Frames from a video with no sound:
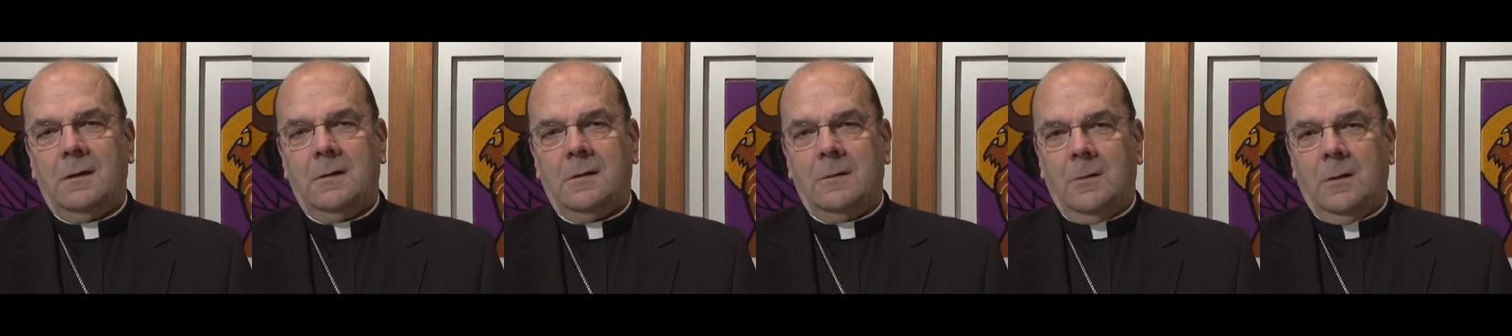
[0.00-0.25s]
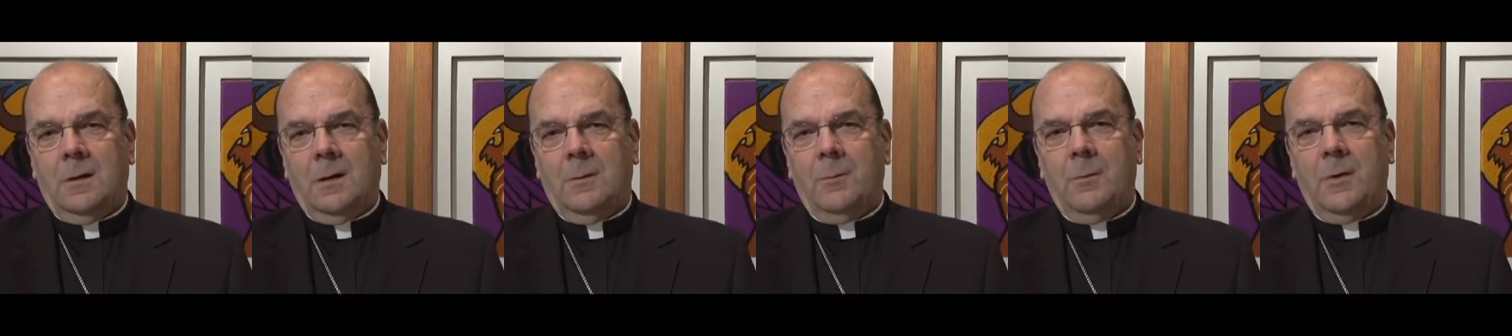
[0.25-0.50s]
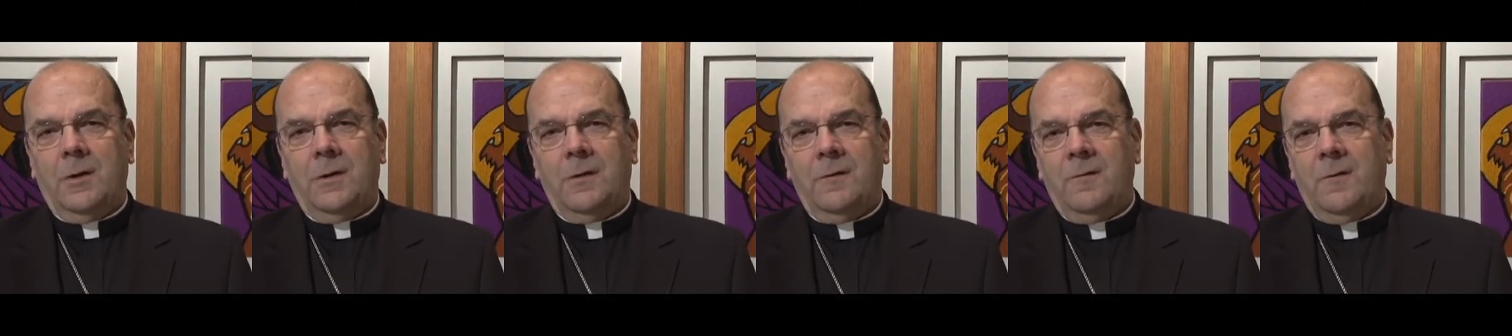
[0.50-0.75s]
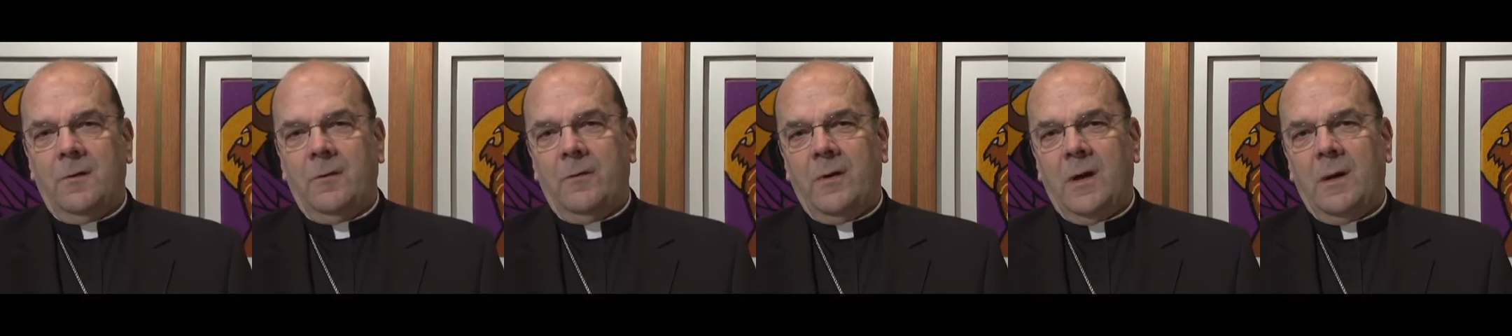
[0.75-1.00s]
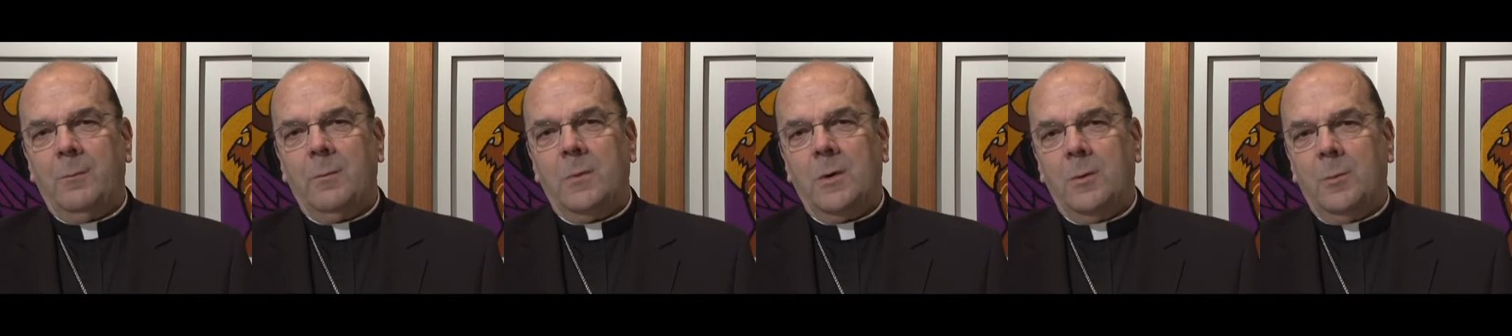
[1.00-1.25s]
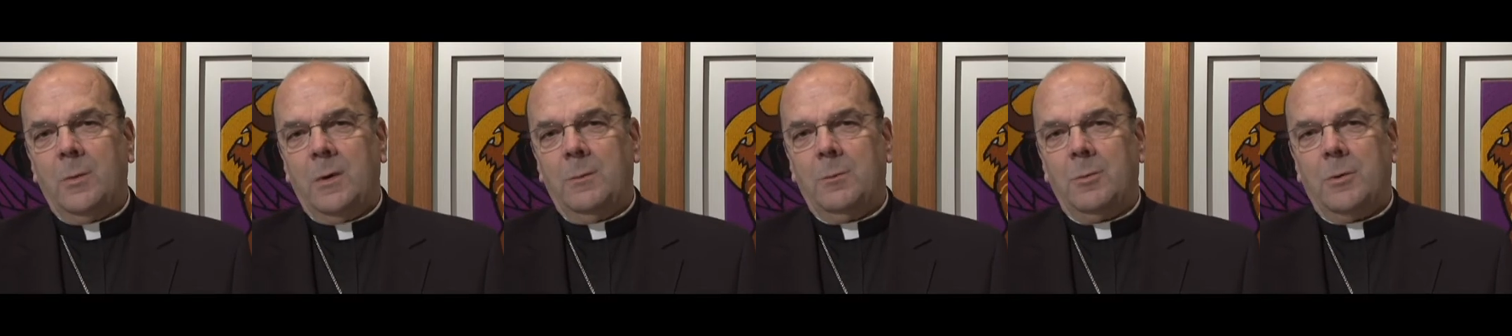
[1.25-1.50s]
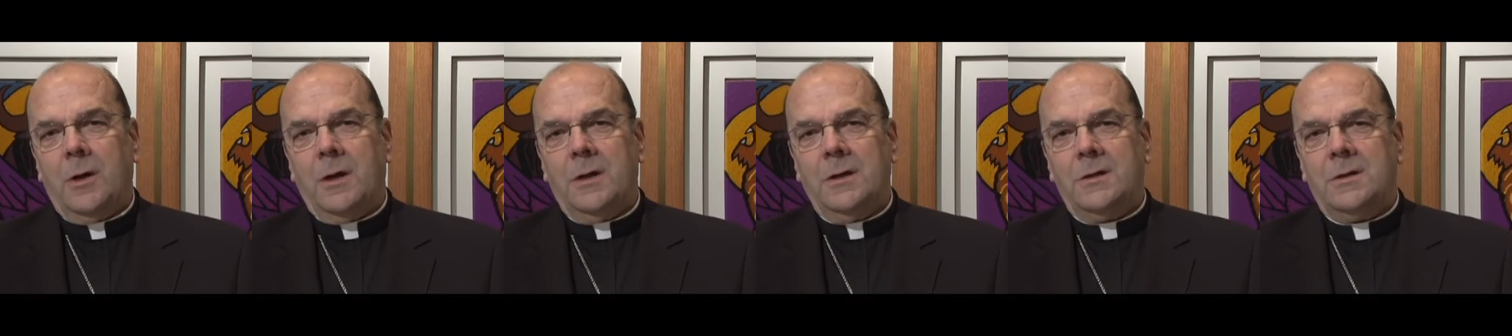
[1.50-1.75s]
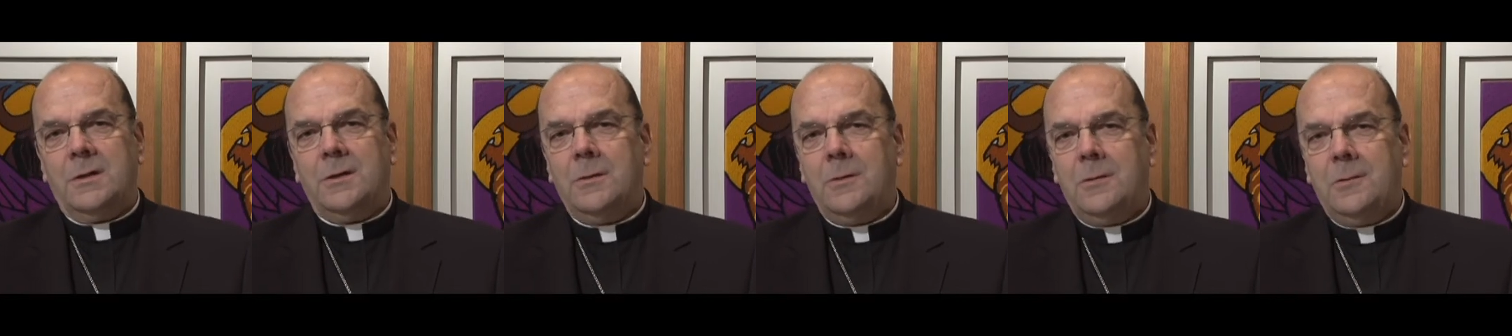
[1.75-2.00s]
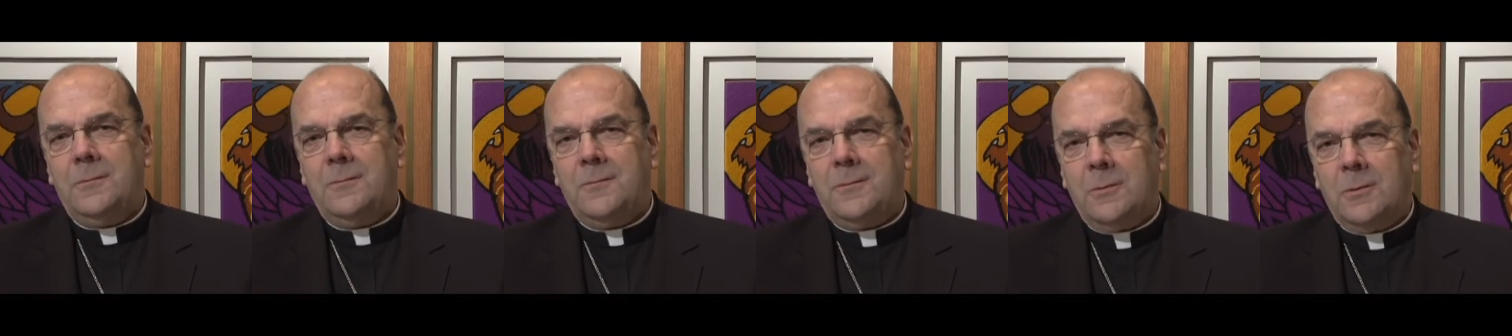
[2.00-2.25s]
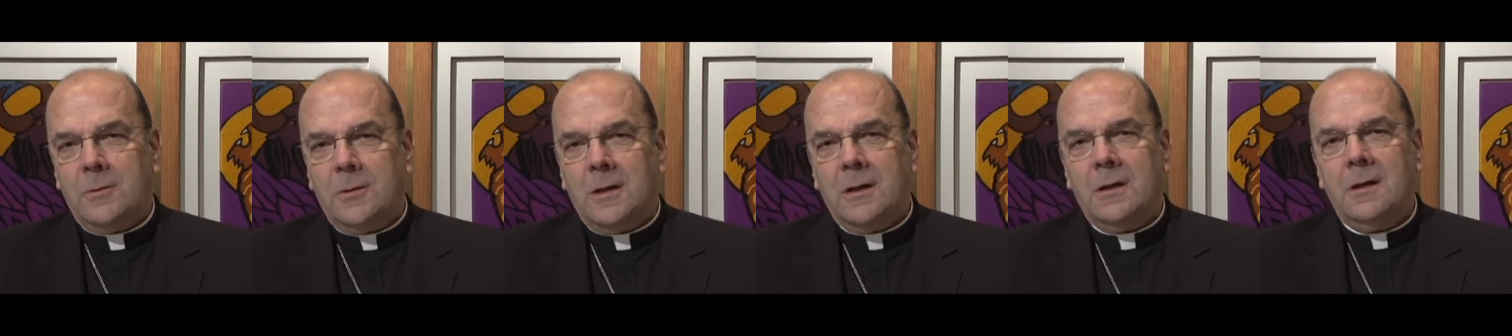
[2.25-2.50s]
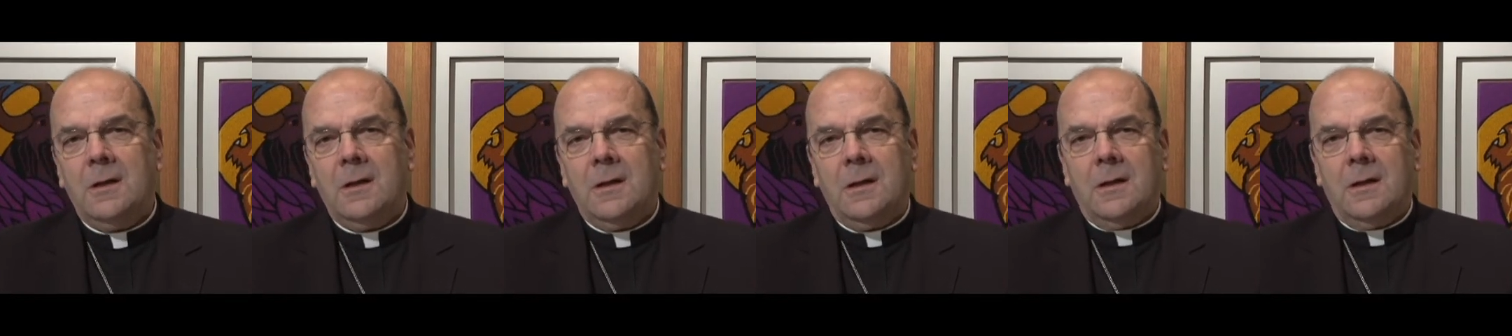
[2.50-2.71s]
During the month of November, we pray too for